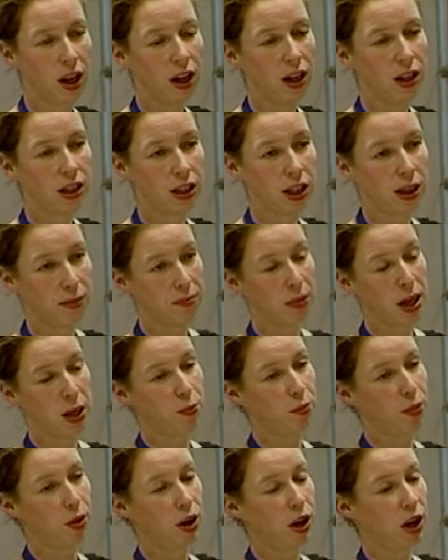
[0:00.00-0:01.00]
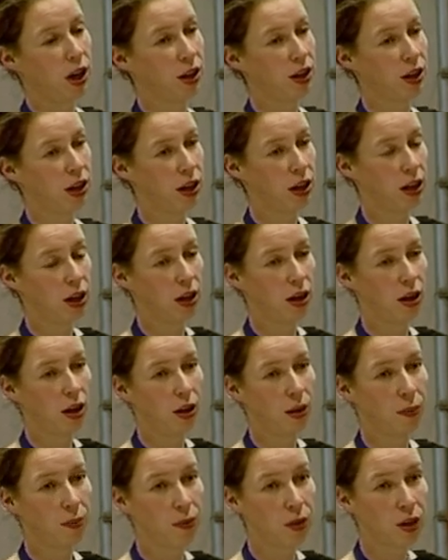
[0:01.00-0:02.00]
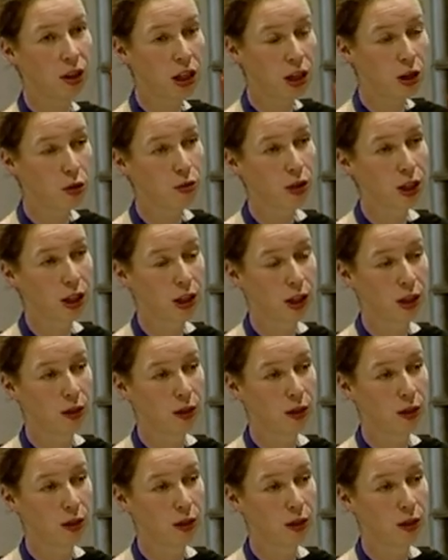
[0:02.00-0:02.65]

Is that met by the decrease